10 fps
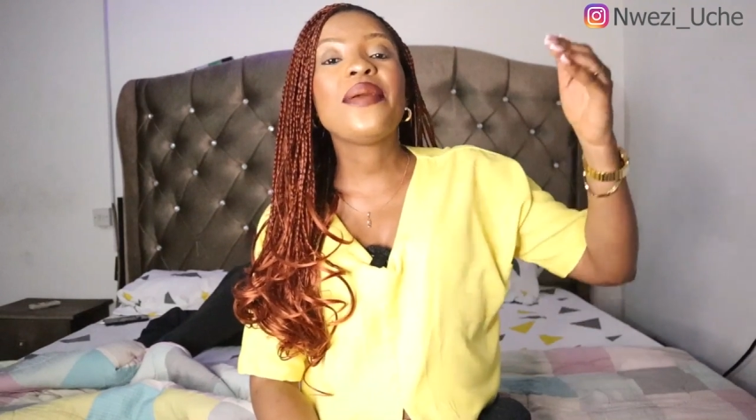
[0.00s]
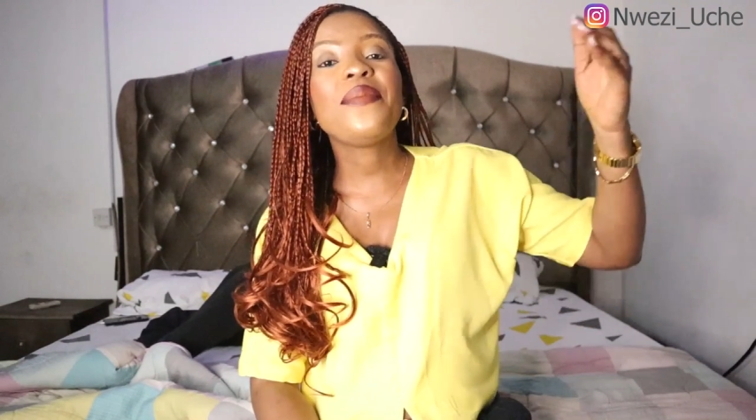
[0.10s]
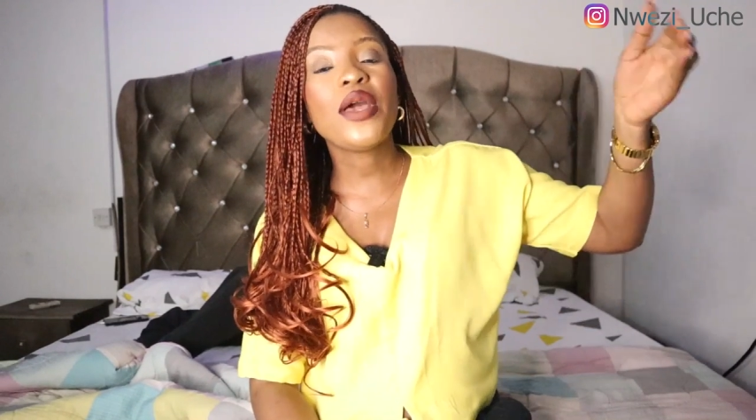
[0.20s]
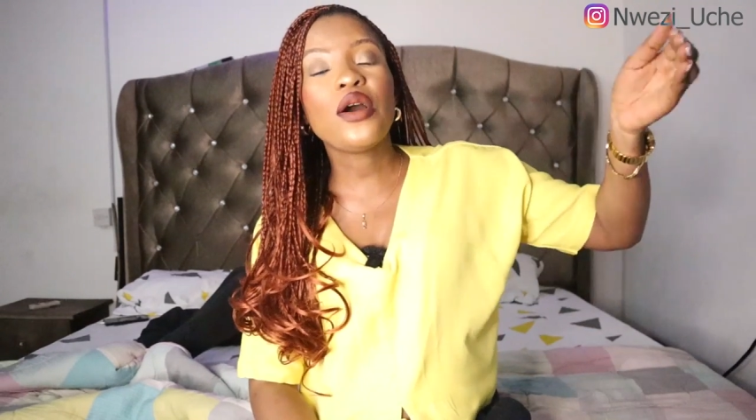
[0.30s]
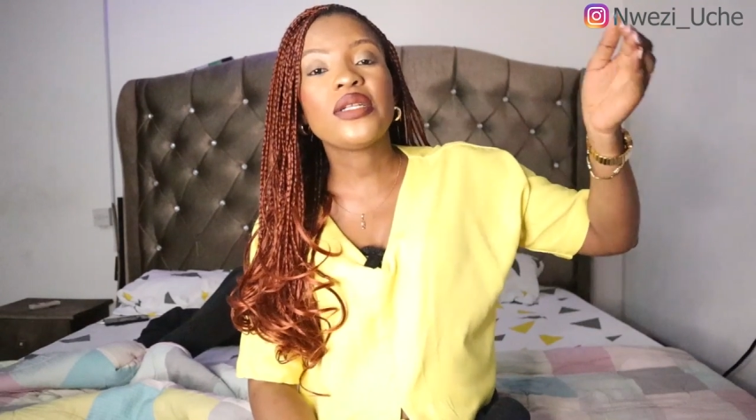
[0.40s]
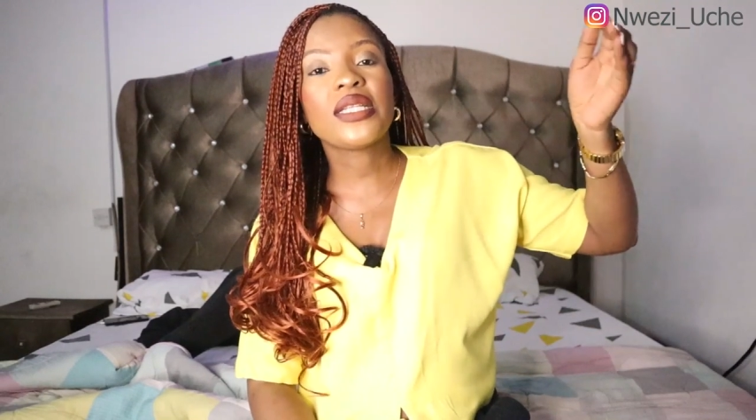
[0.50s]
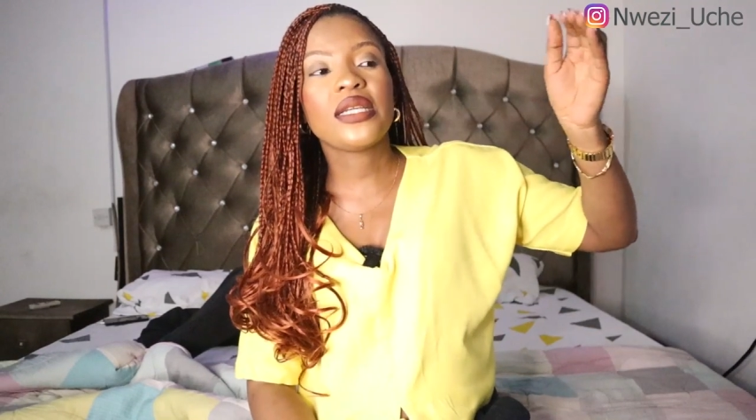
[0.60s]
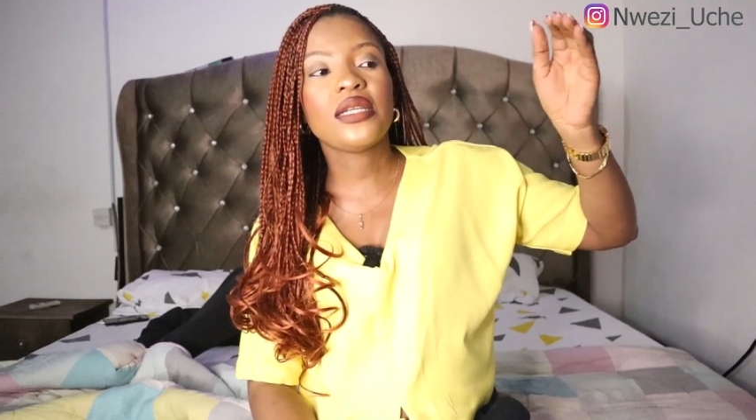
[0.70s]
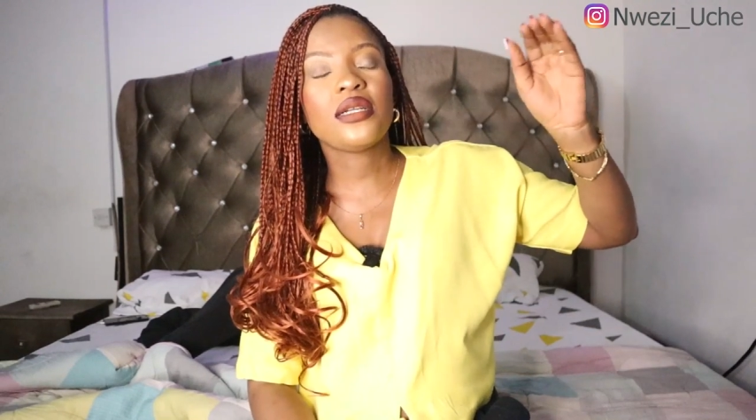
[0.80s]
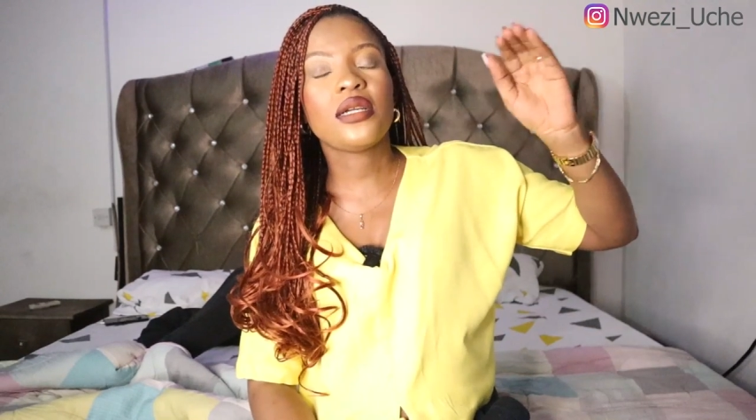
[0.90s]
emailed
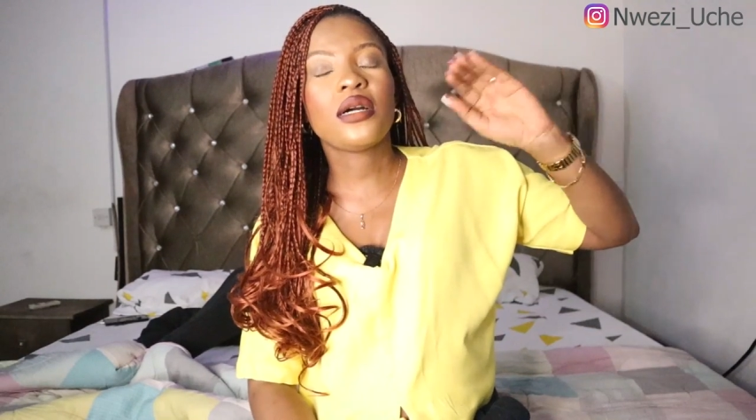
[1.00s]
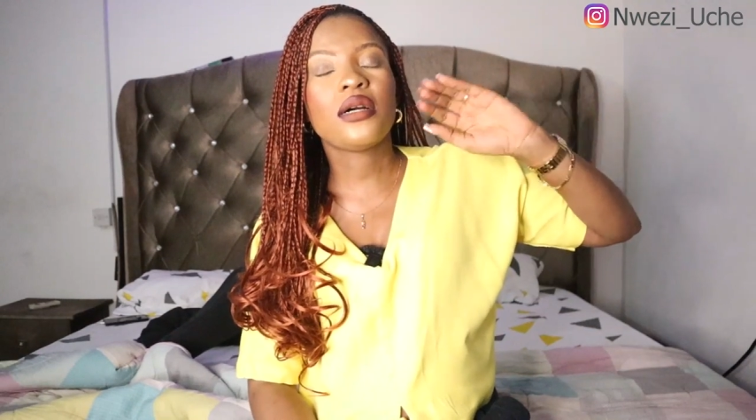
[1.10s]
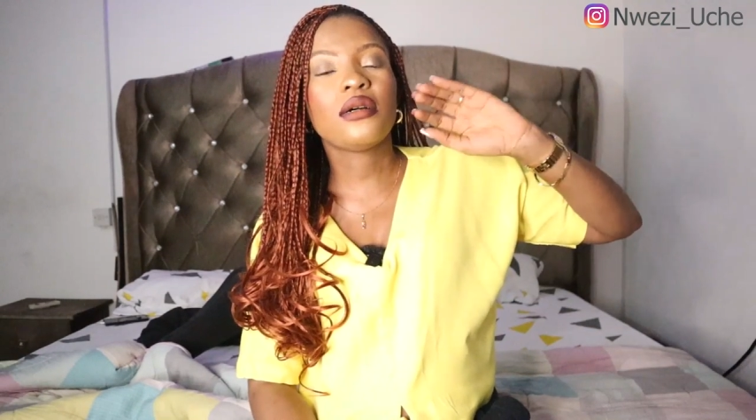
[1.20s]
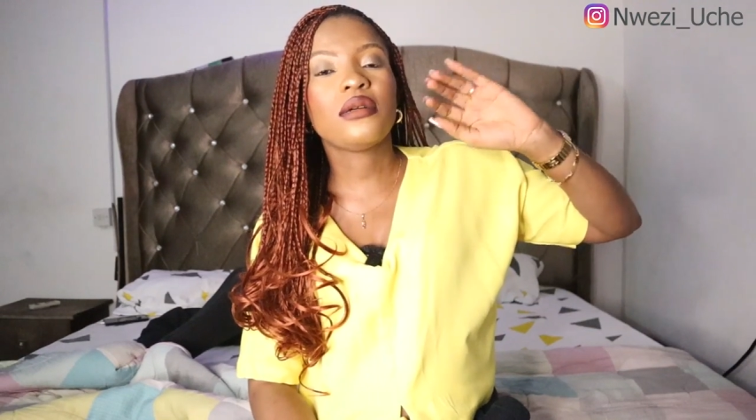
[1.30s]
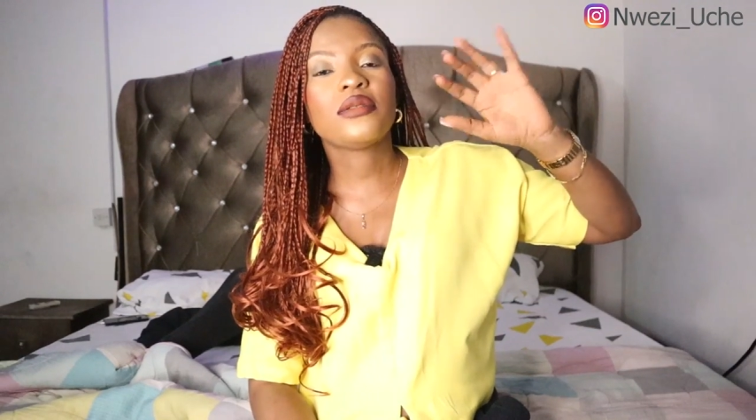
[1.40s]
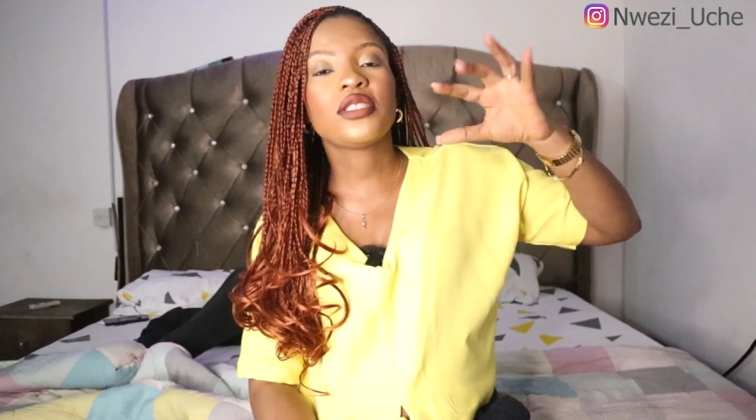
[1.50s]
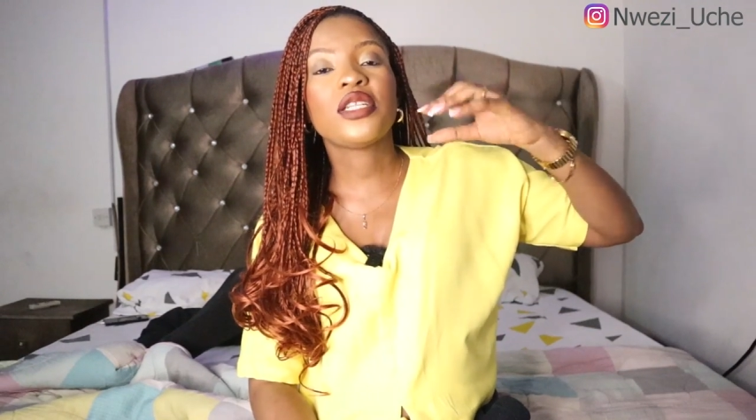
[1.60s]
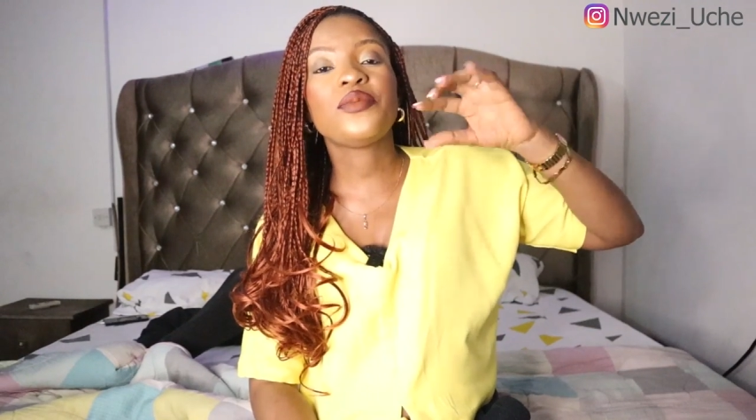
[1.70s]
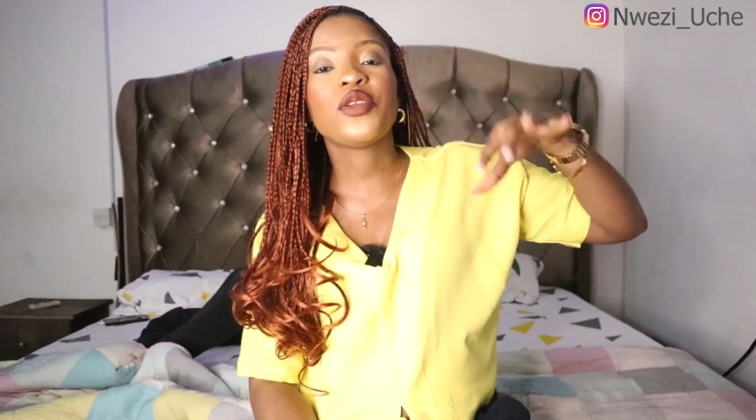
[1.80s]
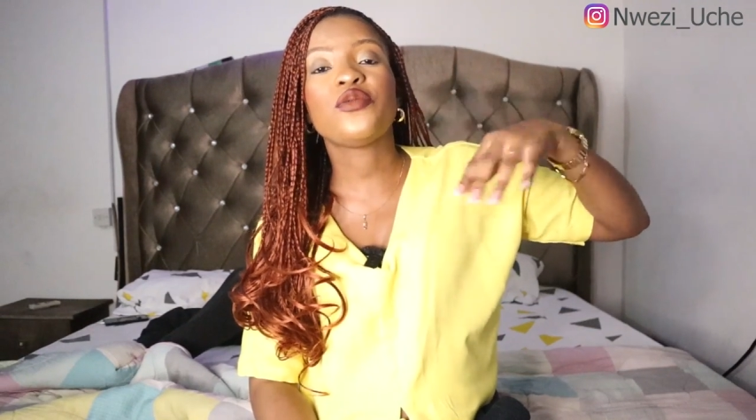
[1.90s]

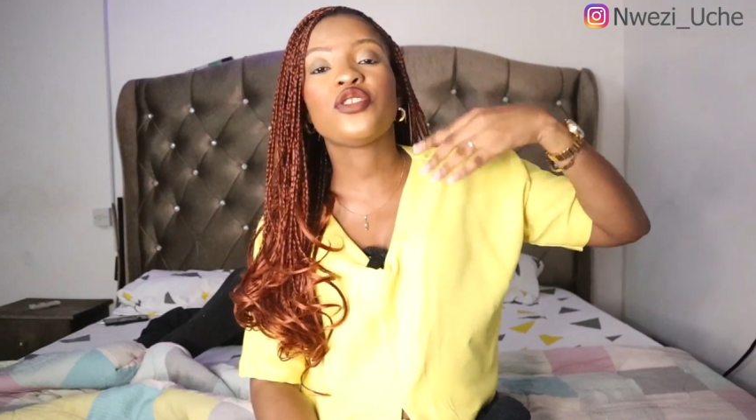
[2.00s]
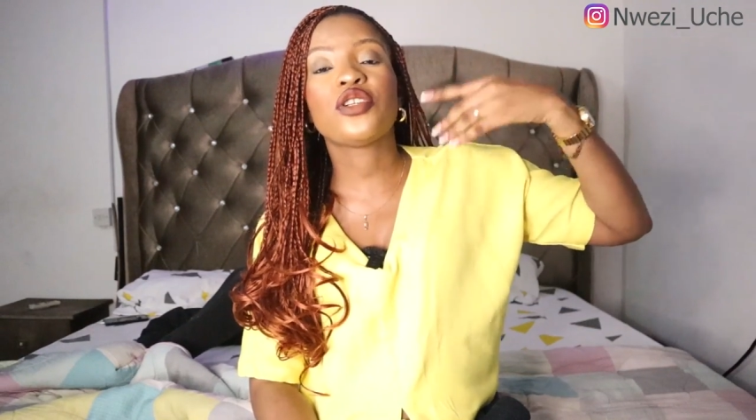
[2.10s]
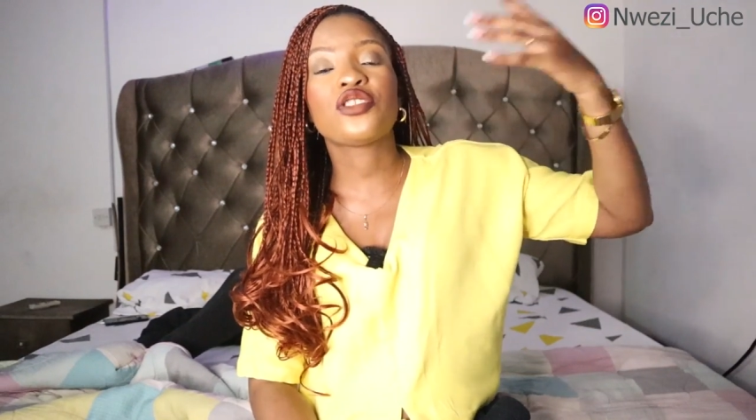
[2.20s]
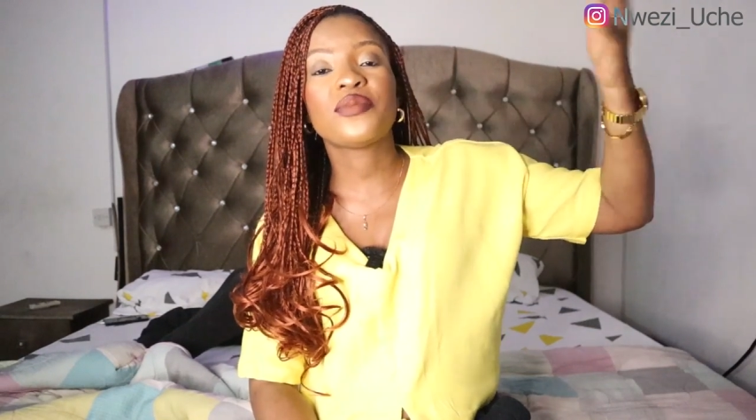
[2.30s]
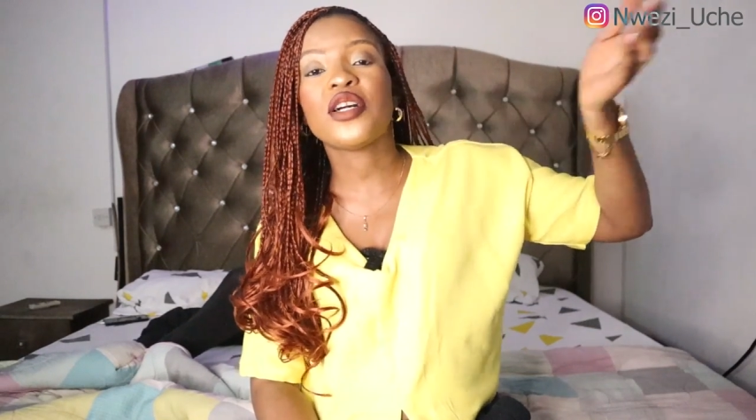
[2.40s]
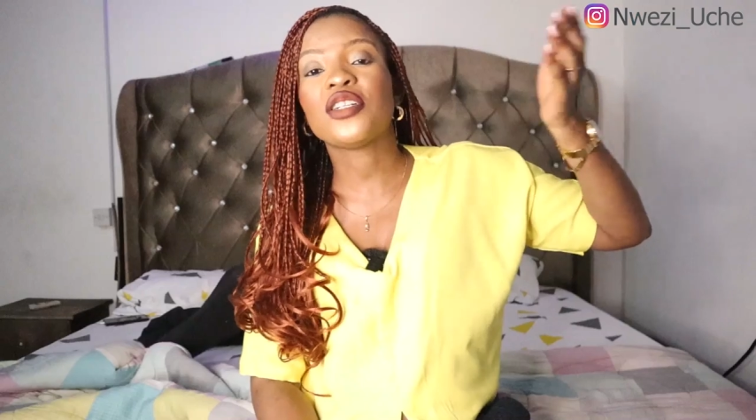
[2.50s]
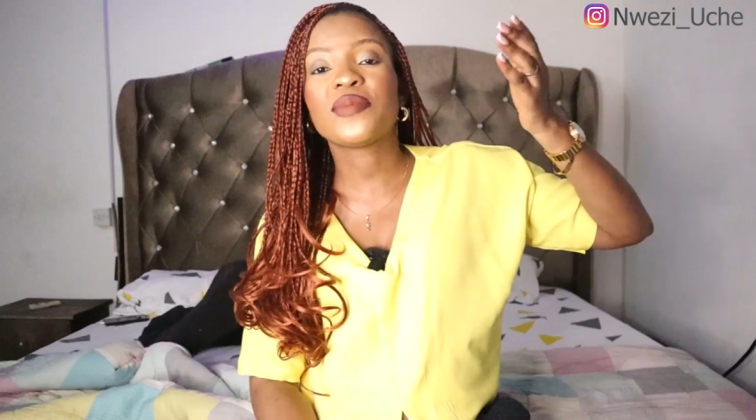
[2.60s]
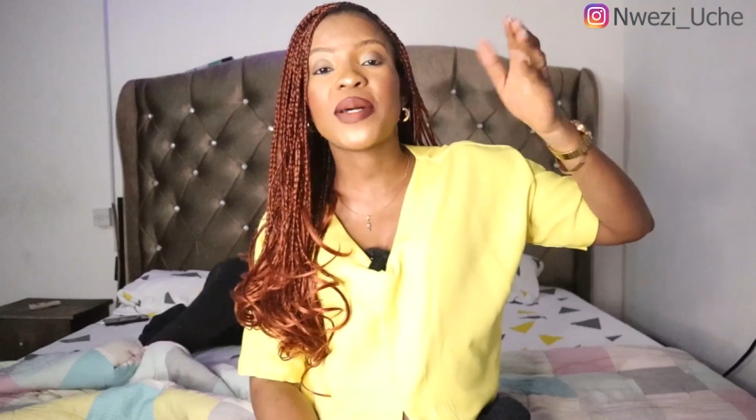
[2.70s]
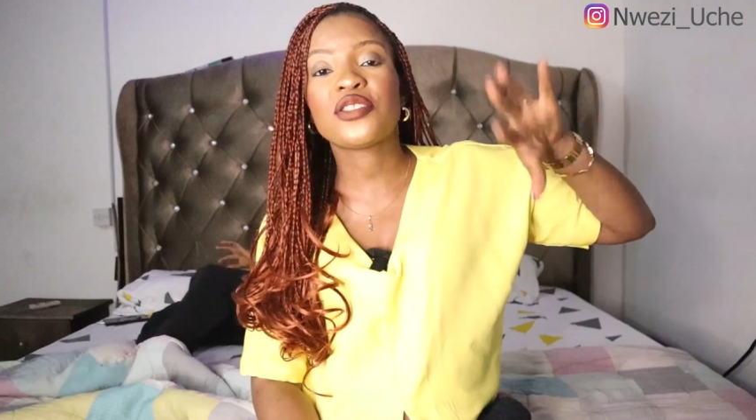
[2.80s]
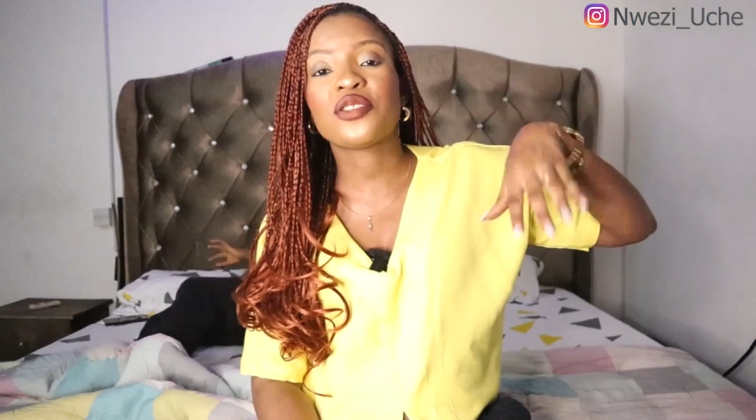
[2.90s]
the result to my
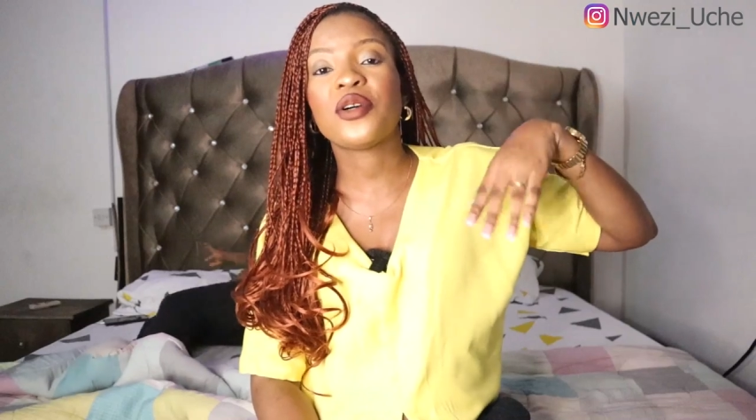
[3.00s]
husband.